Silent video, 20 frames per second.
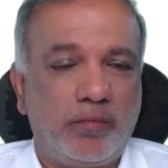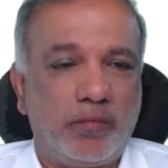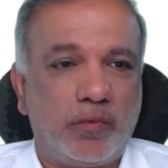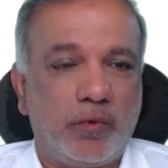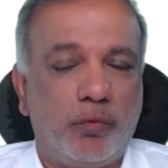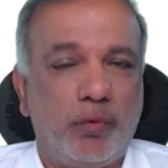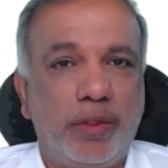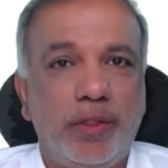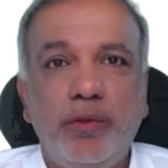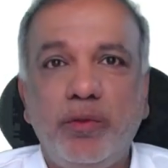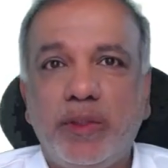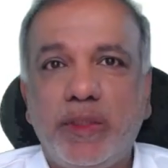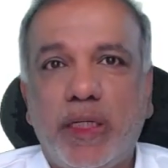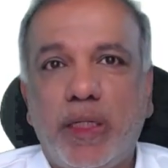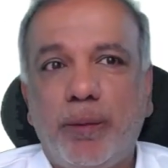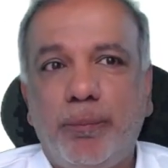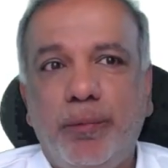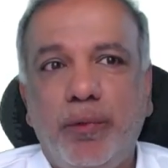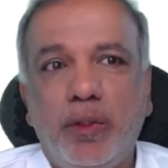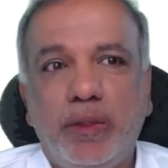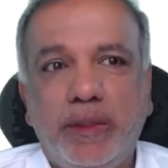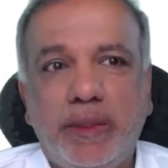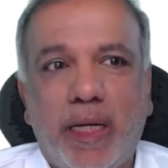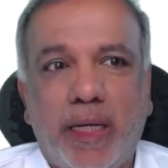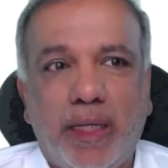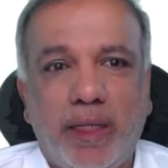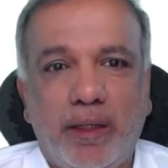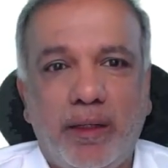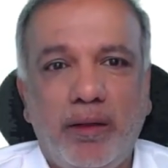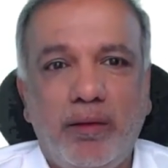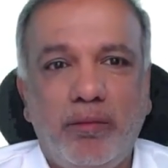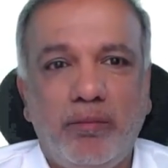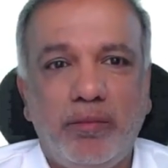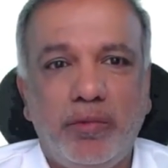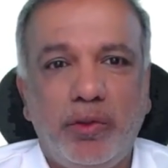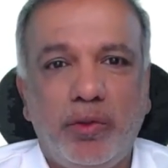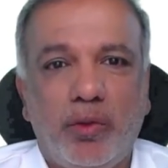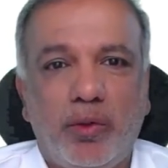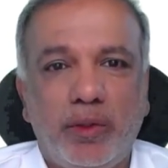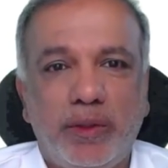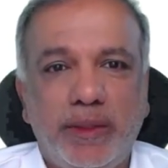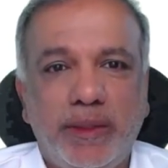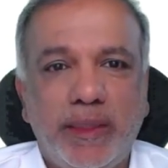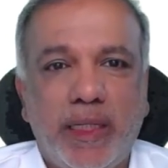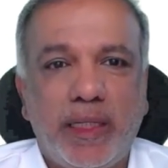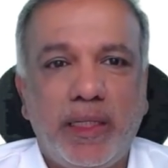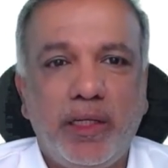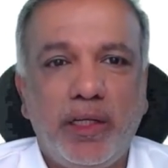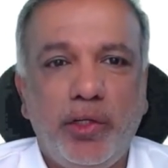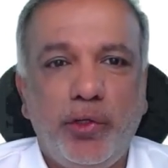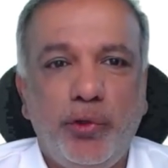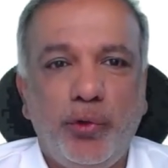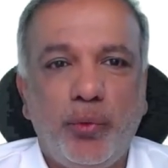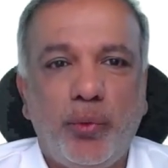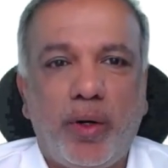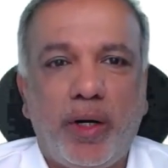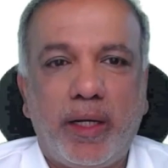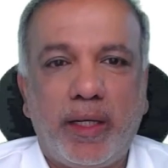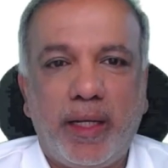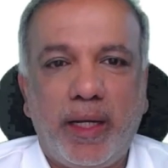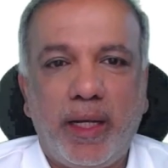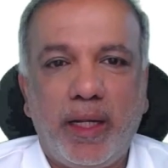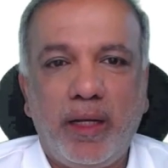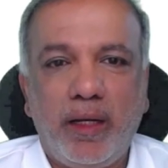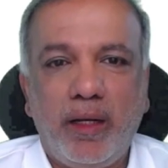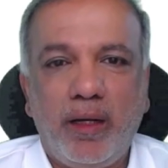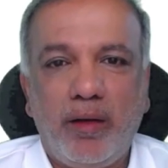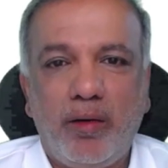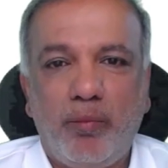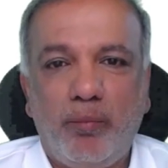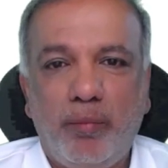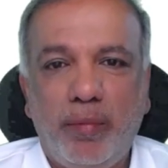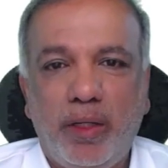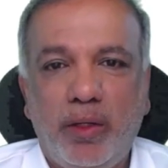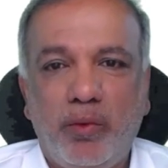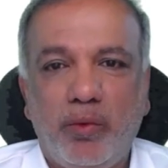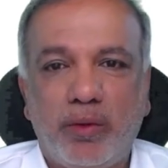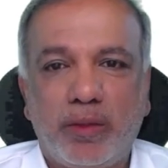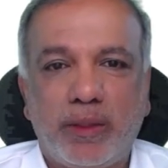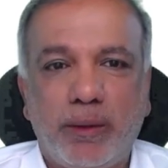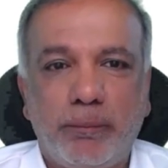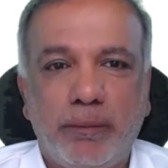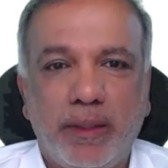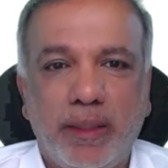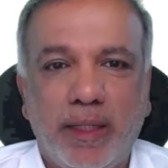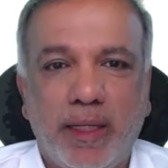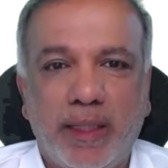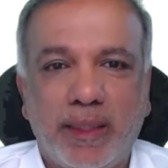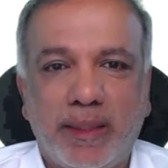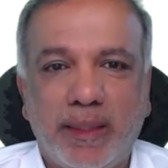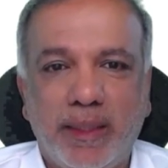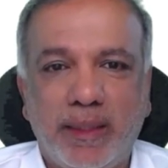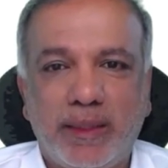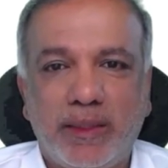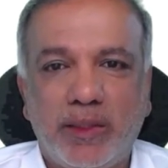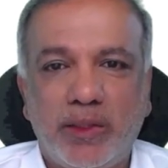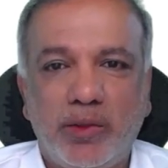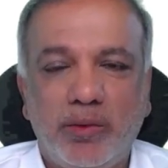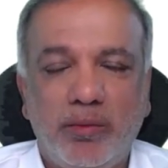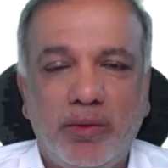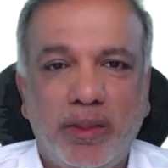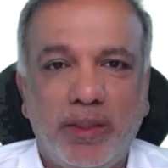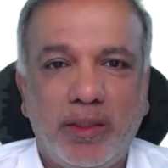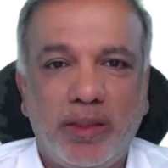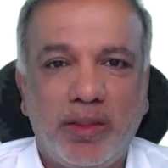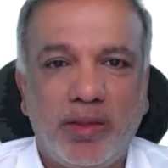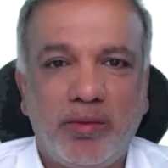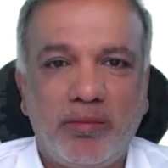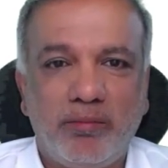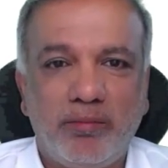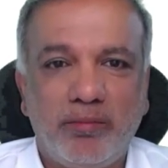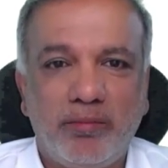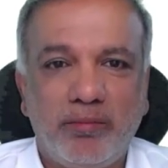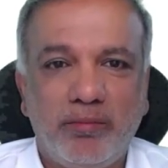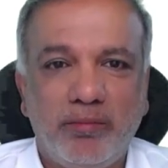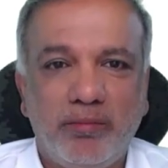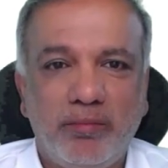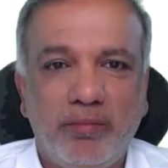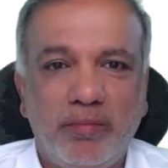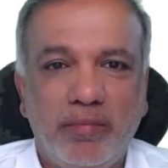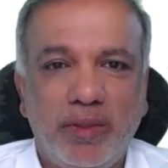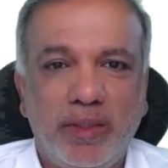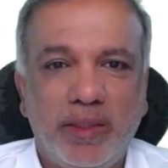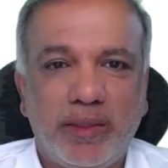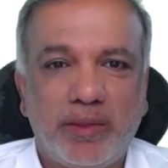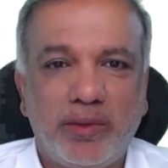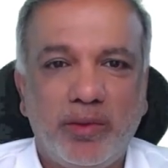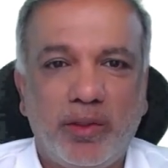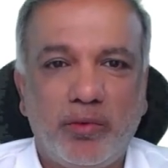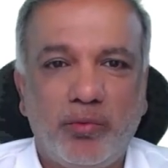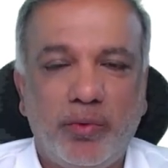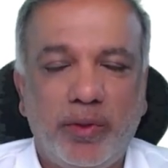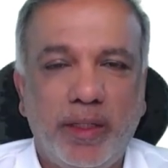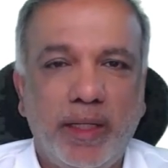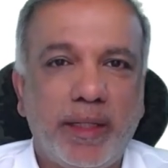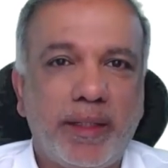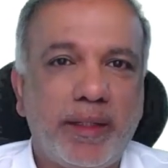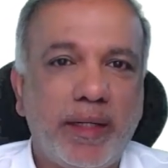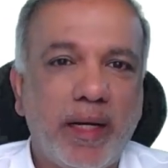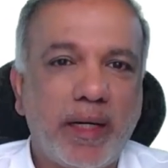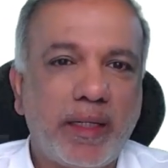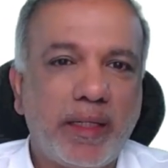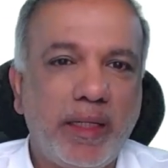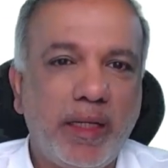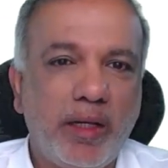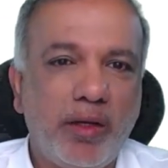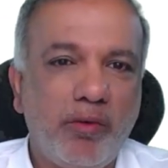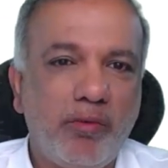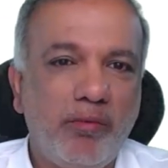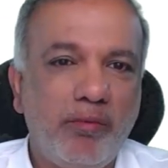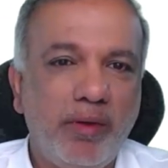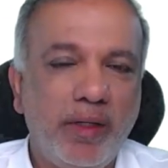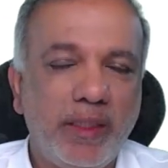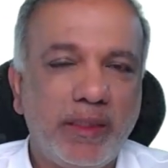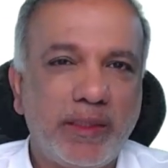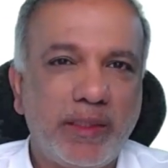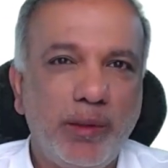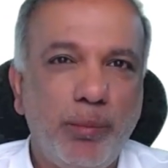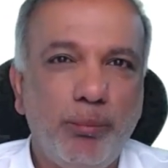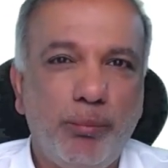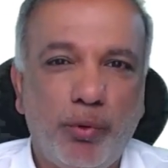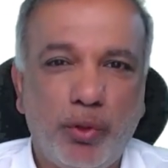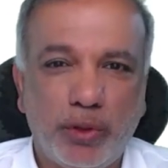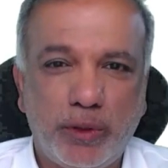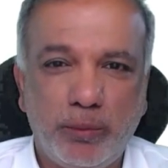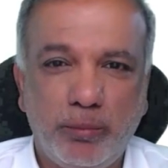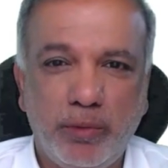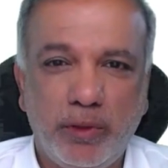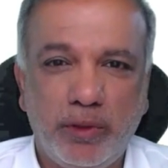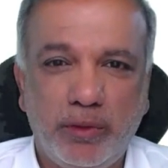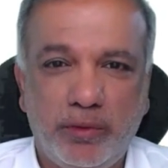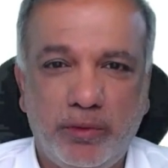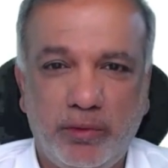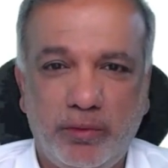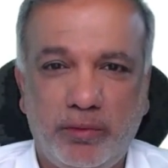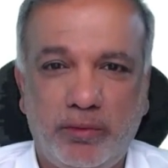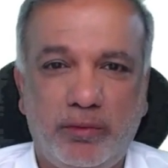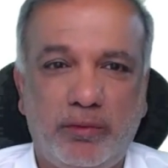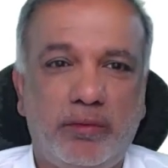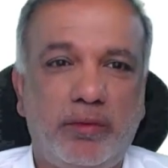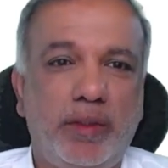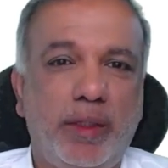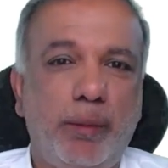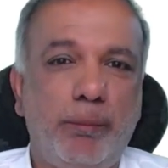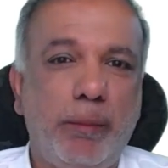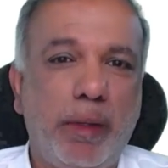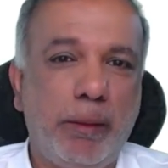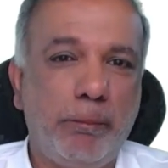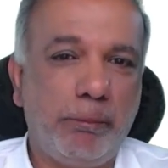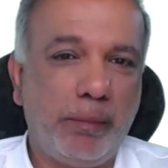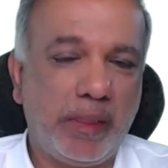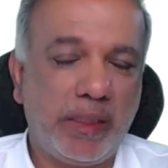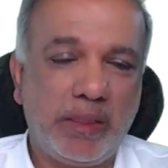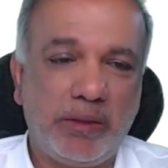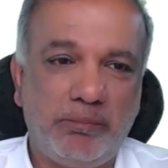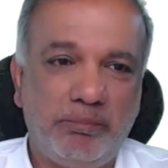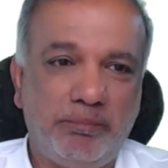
When you set up your channel, your channel U R L may look something like this. Um, it's not very attractive. It's impossible to remember.